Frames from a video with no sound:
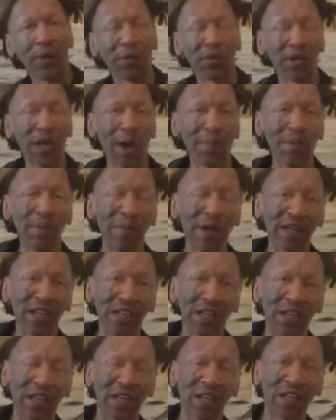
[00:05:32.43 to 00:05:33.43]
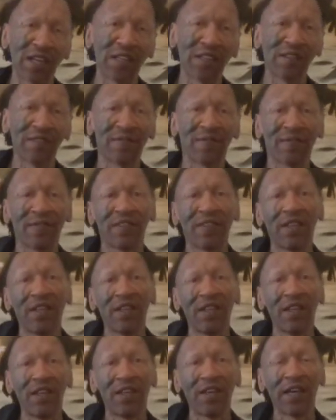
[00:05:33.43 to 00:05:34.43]
it will not be making a cut
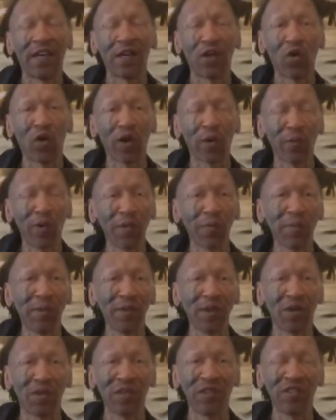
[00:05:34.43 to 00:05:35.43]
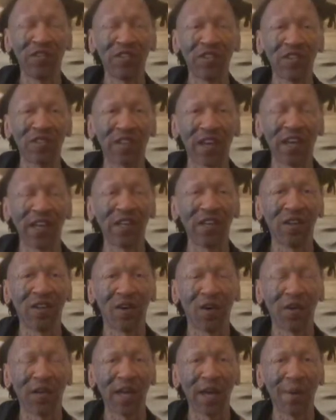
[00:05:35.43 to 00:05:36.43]
and going with me on this year's hike
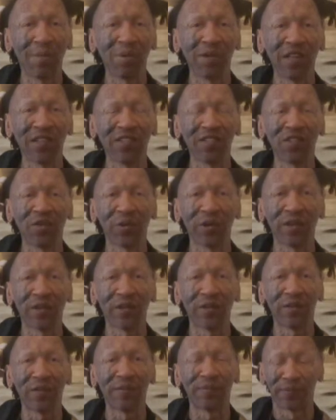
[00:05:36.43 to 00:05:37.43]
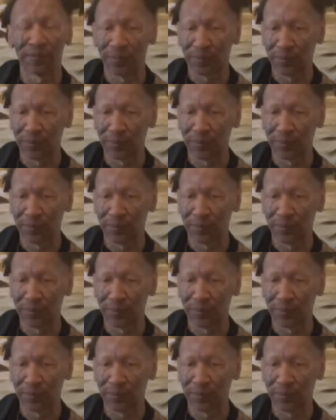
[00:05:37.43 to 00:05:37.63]
on the Appalachian Trail.